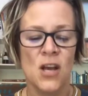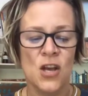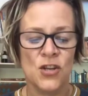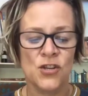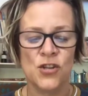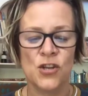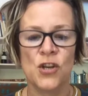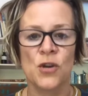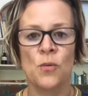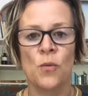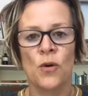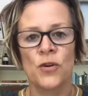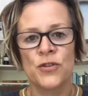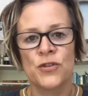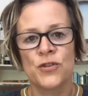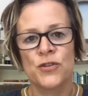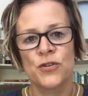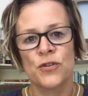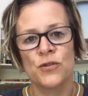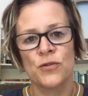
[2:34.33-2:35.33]
So you want
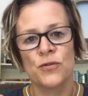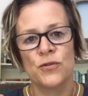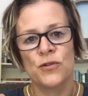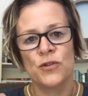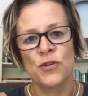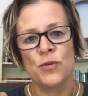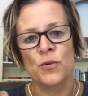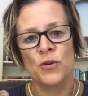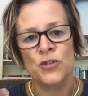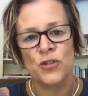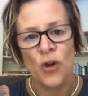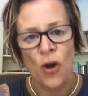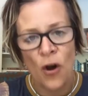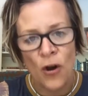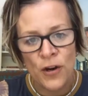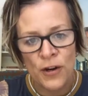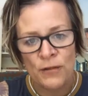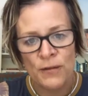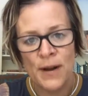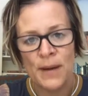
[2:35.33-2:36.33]
to
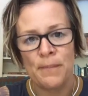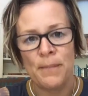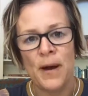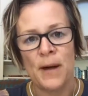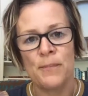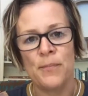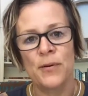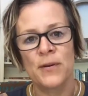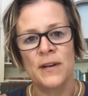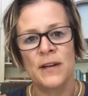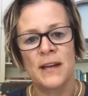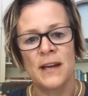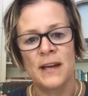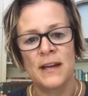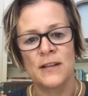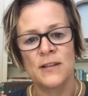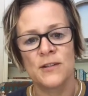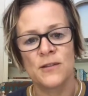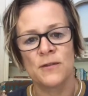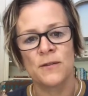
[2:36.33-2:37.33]
honor it by putting it
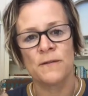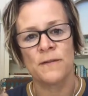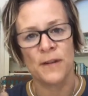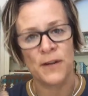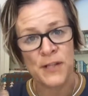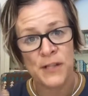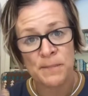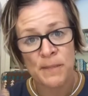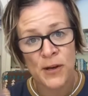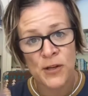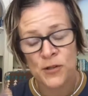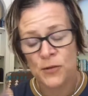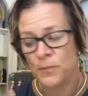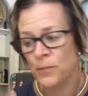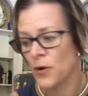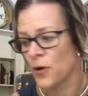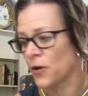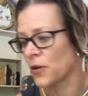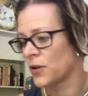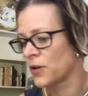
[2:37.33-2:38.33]
into a very special
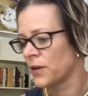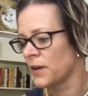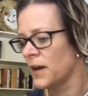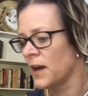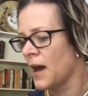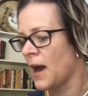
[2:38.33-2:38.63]
book,